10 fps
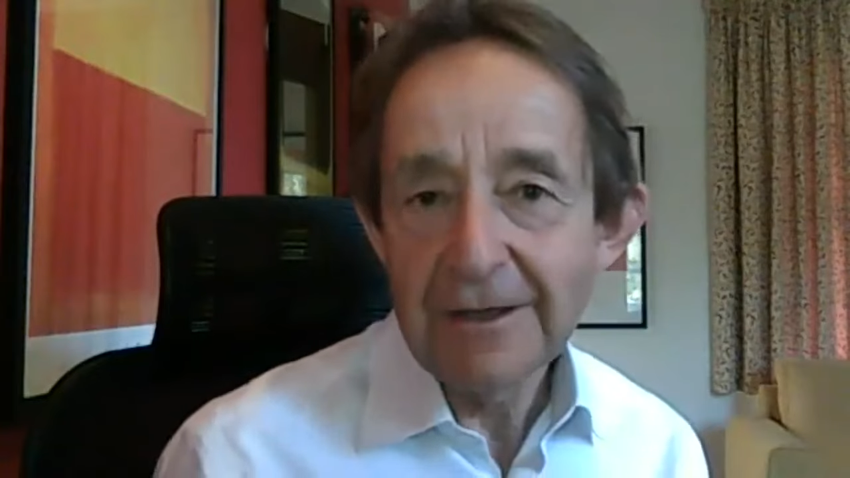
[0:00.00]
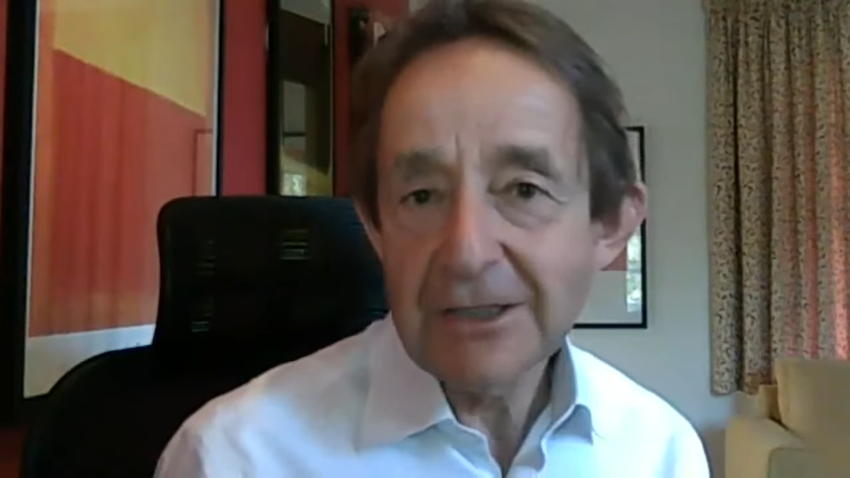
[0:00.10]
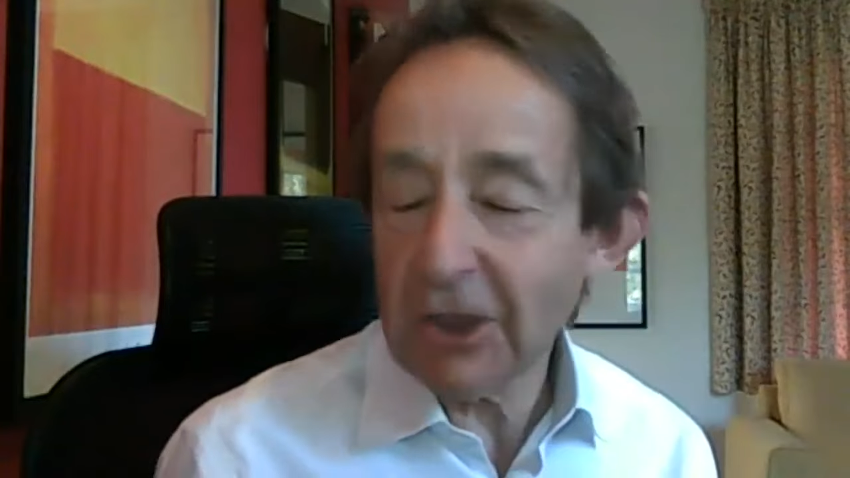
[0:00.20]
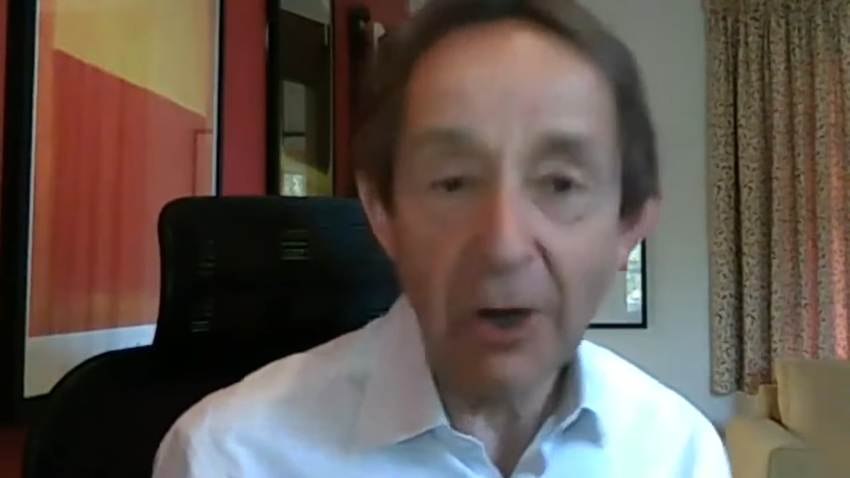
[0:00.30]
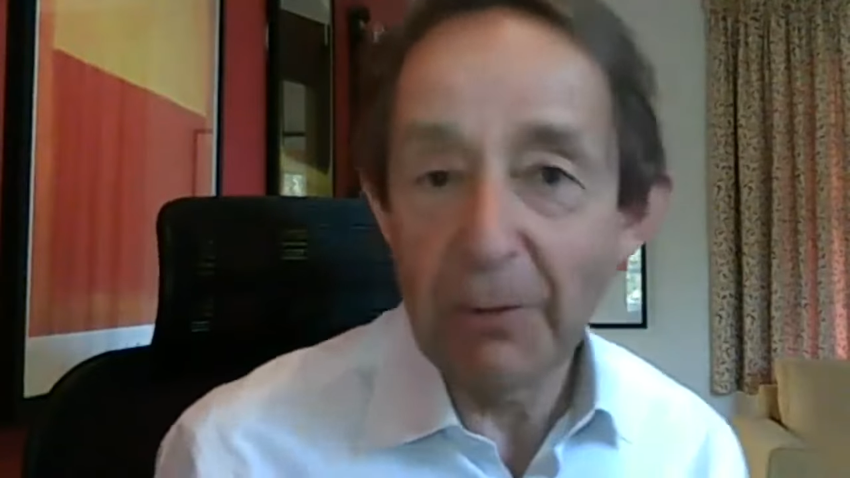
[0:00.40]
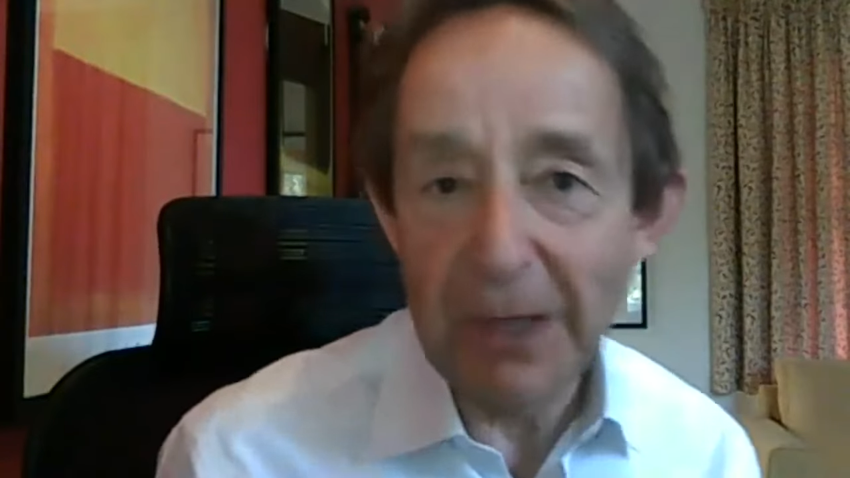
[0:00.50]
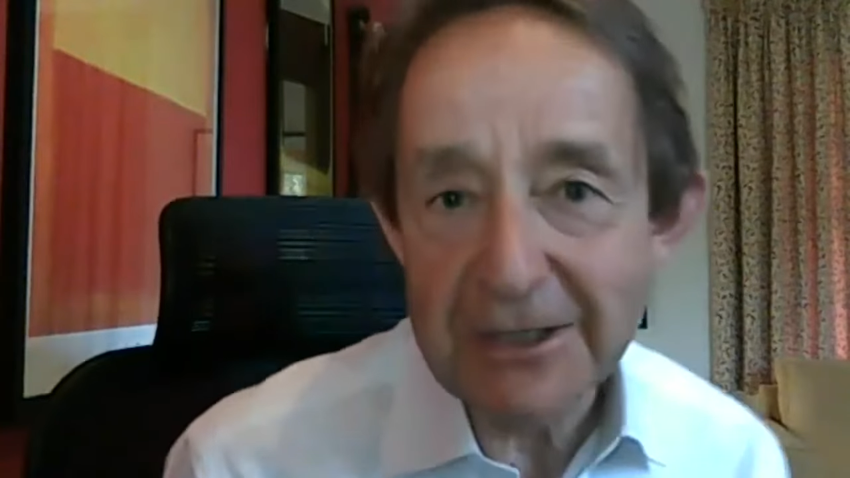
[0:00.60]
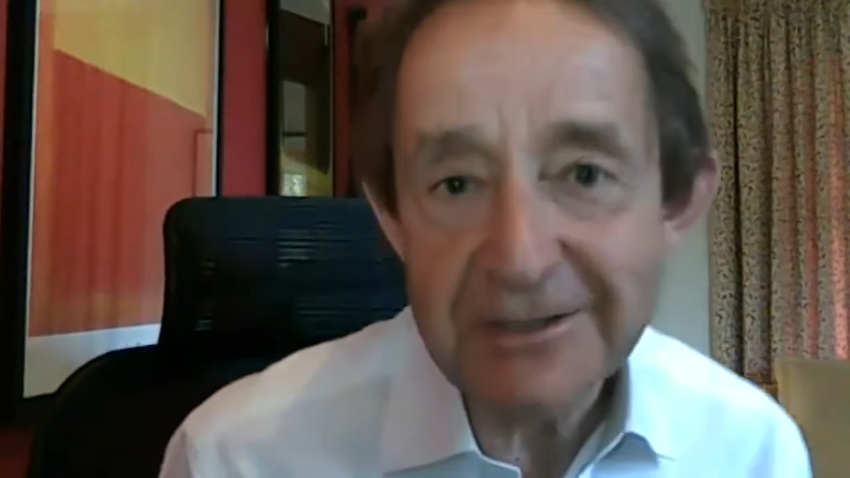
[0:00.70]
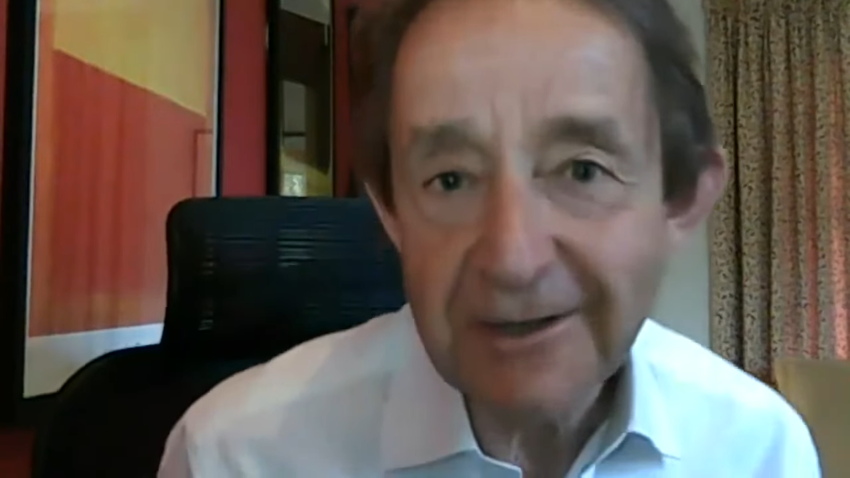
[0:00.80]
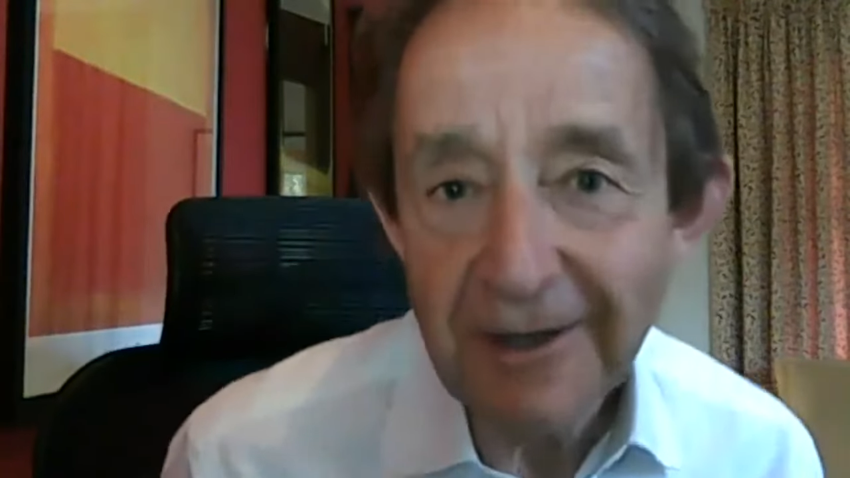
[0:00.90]
to
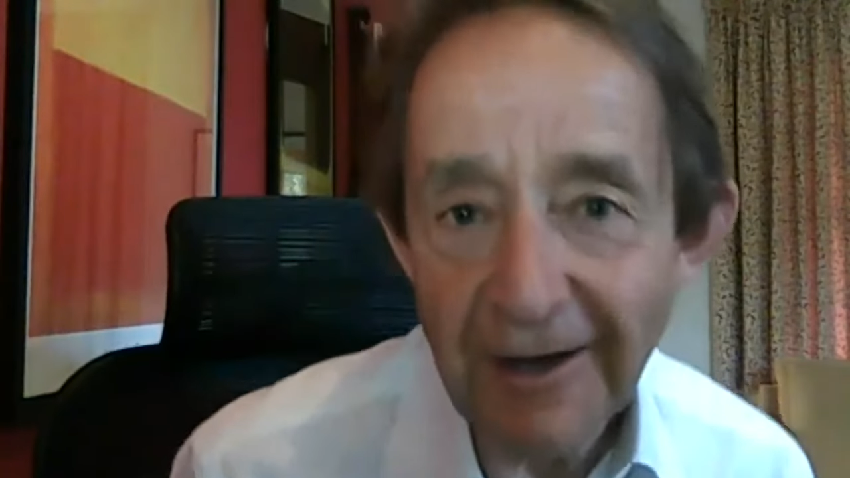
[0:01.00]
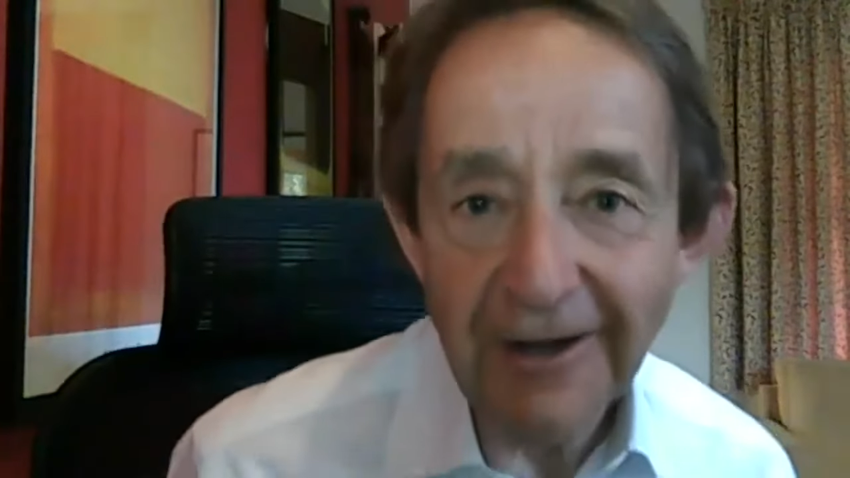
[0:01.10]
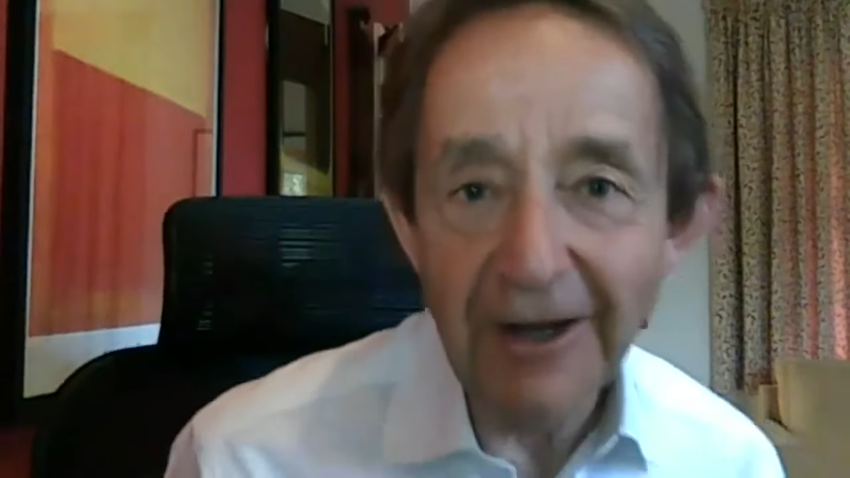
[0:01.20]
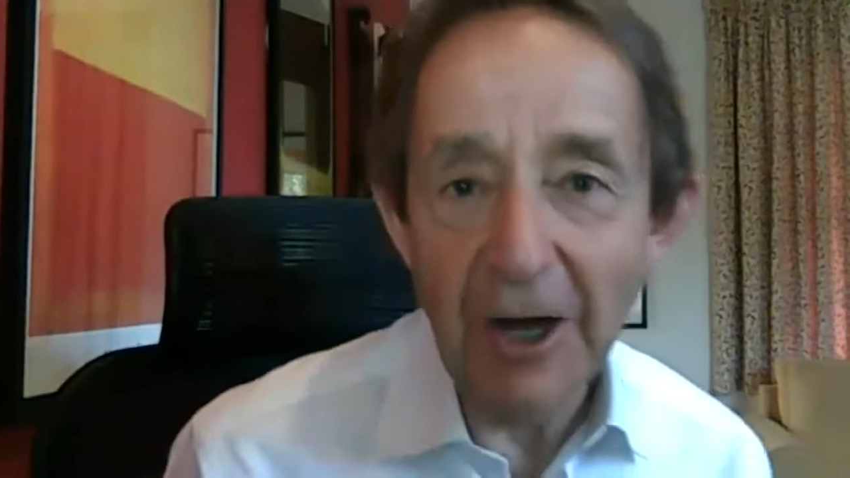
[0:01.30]
comment uh,